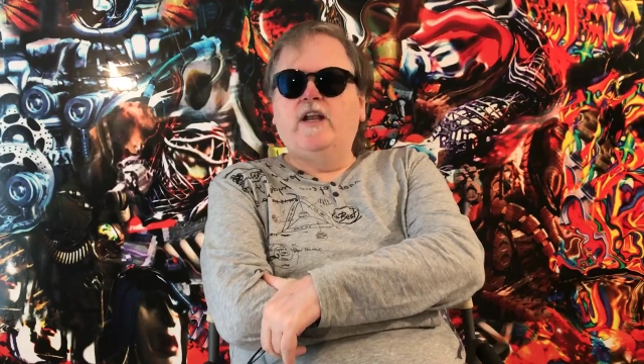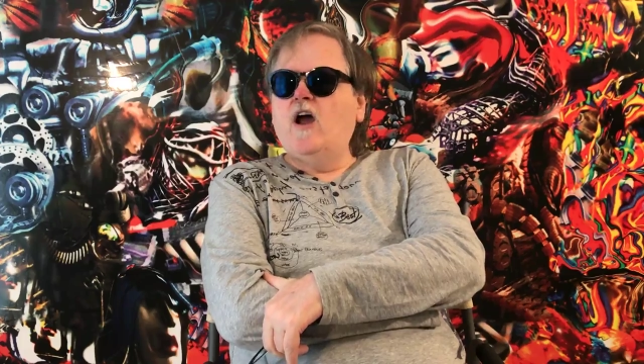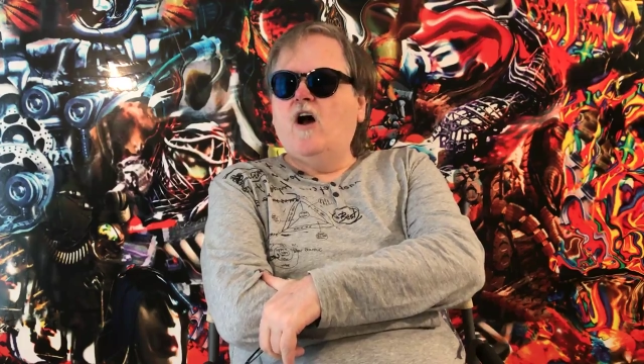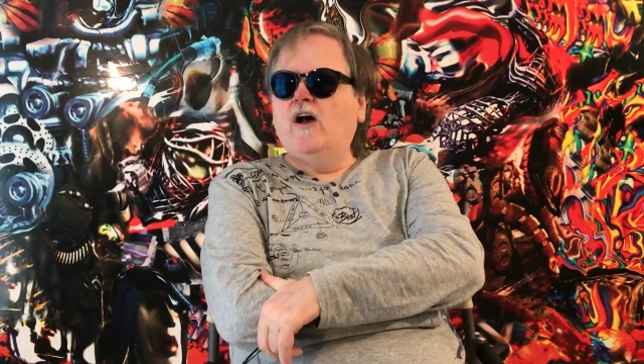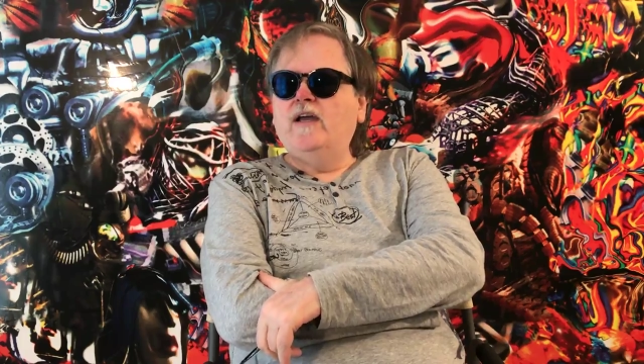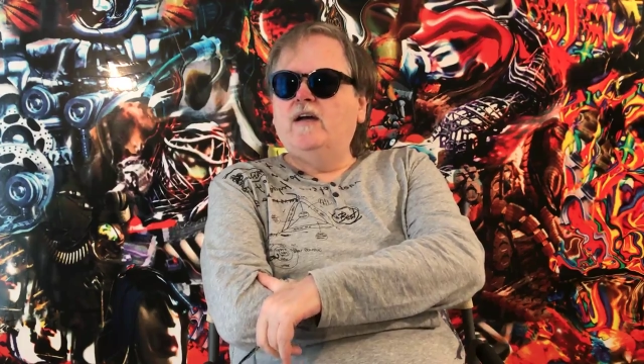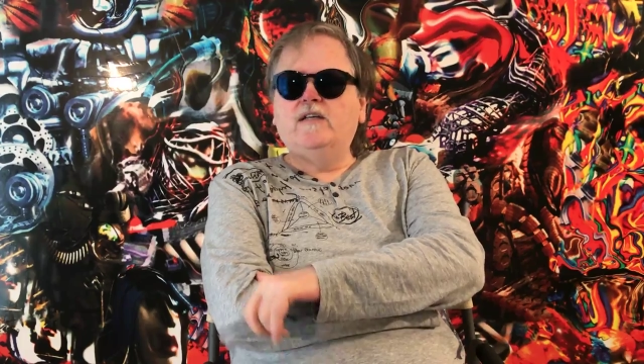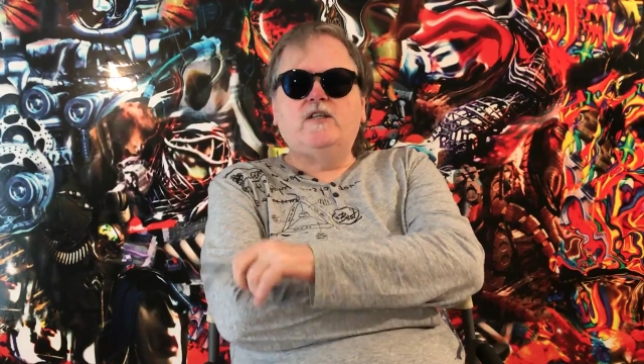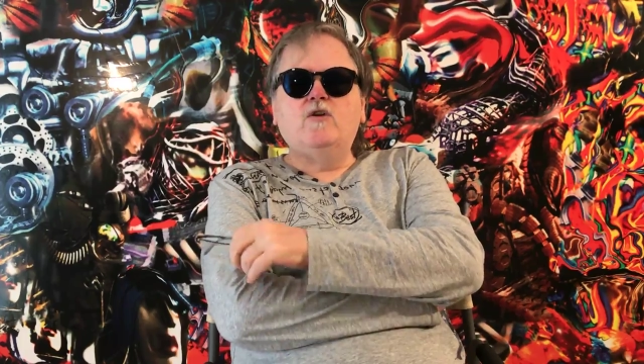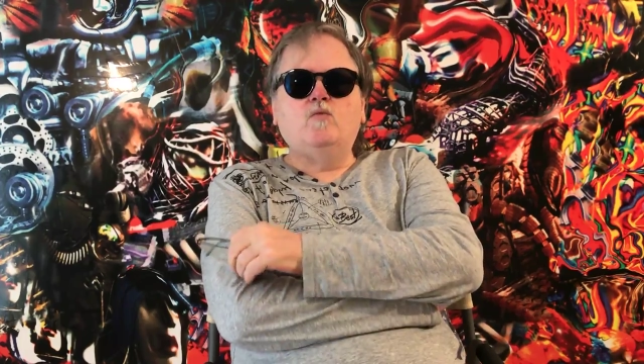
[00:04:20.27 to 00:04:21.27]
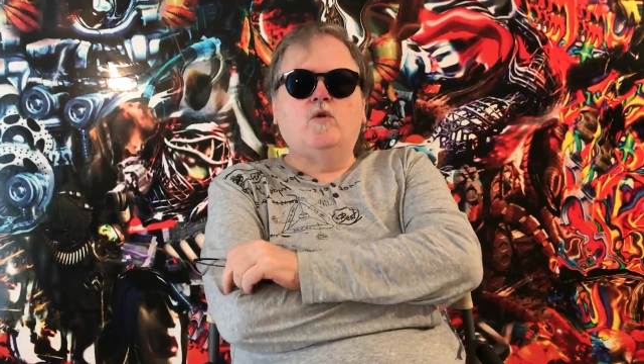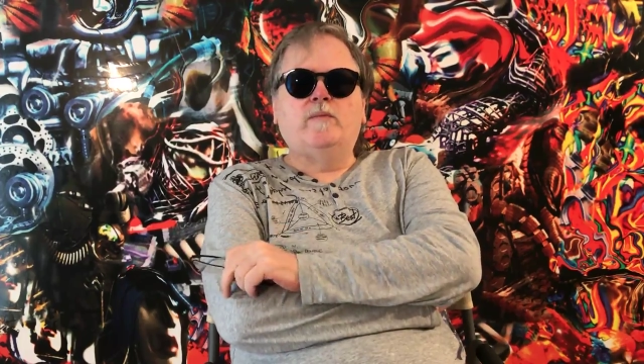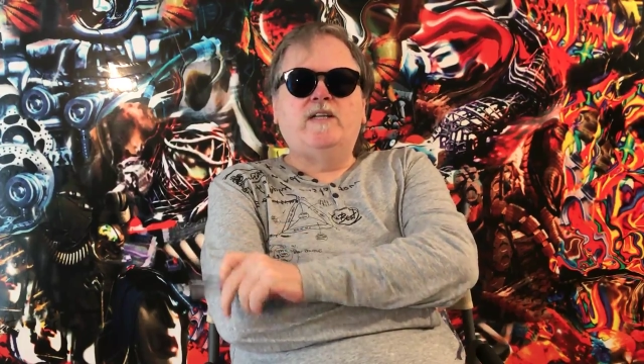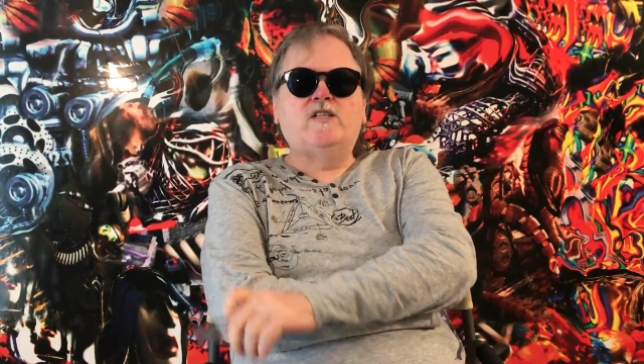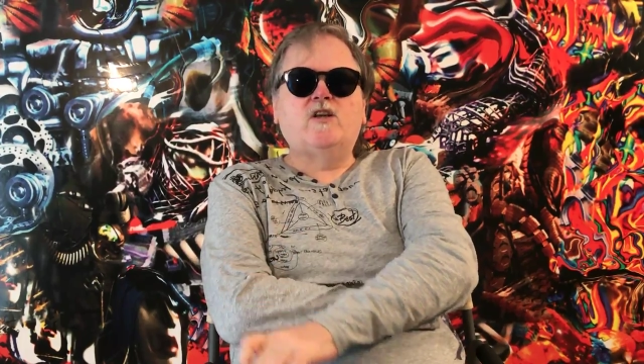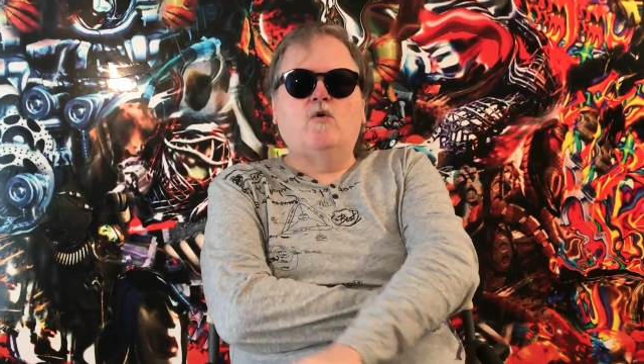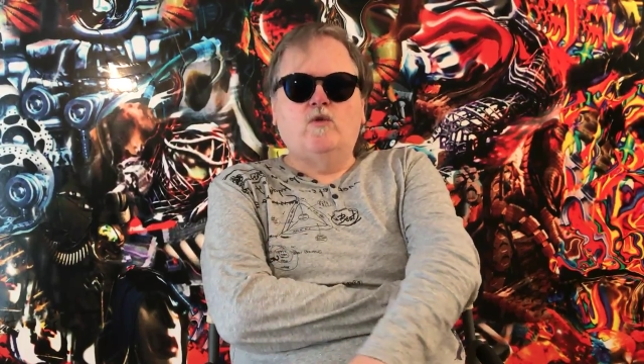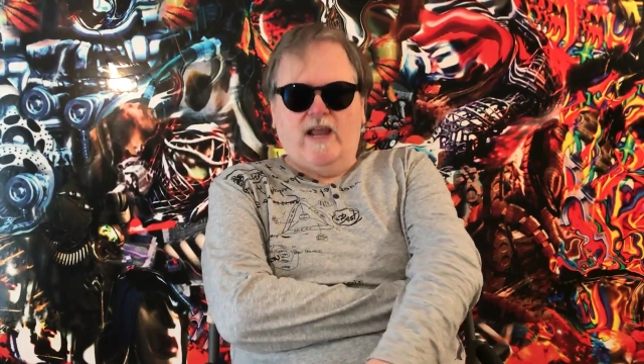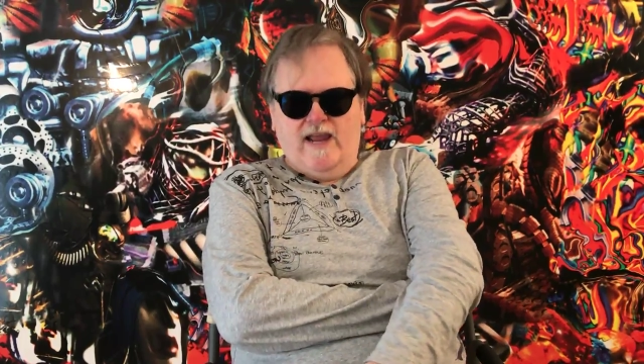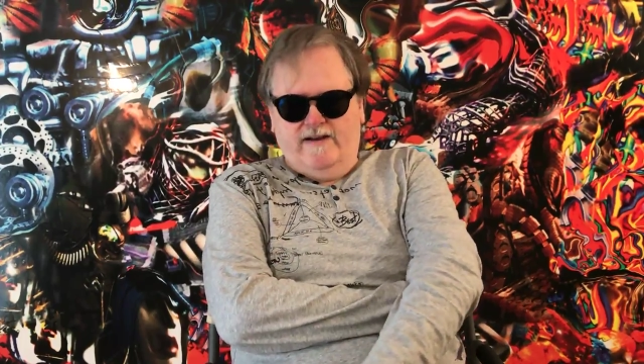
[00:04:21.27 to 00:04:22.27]
And I don't want to be
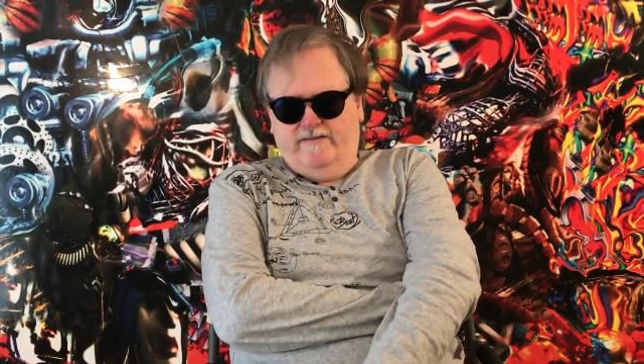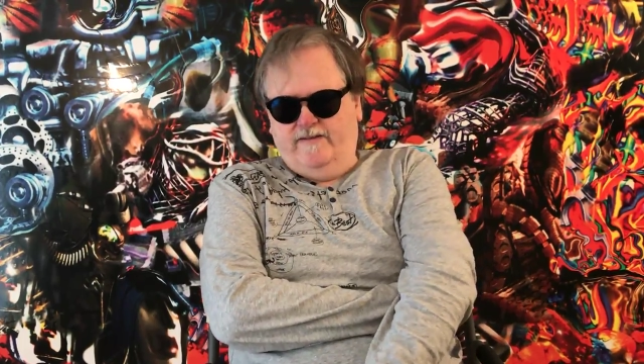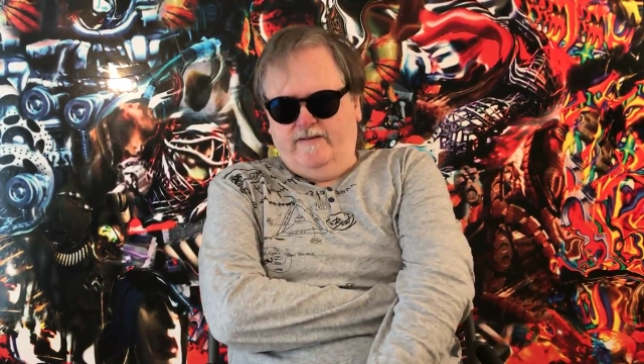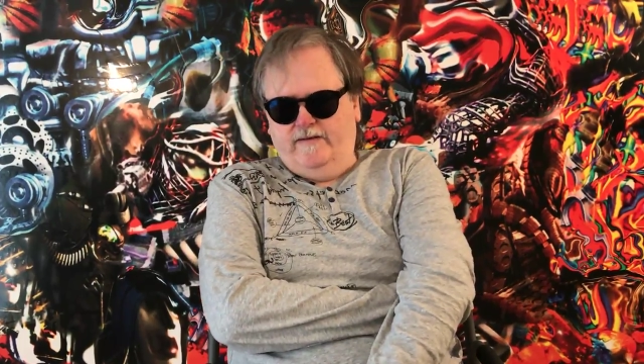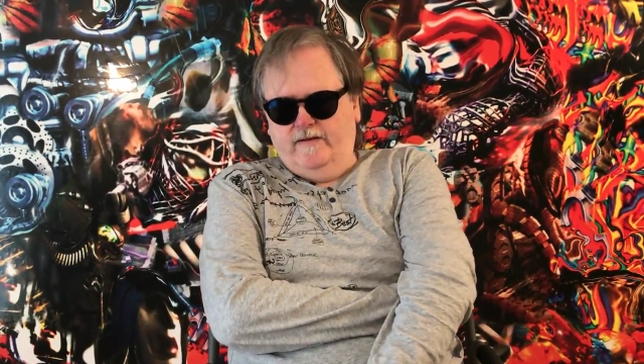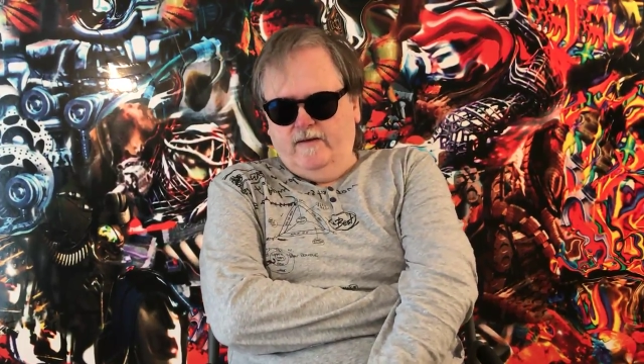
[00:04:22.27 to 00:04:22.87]
sold anything.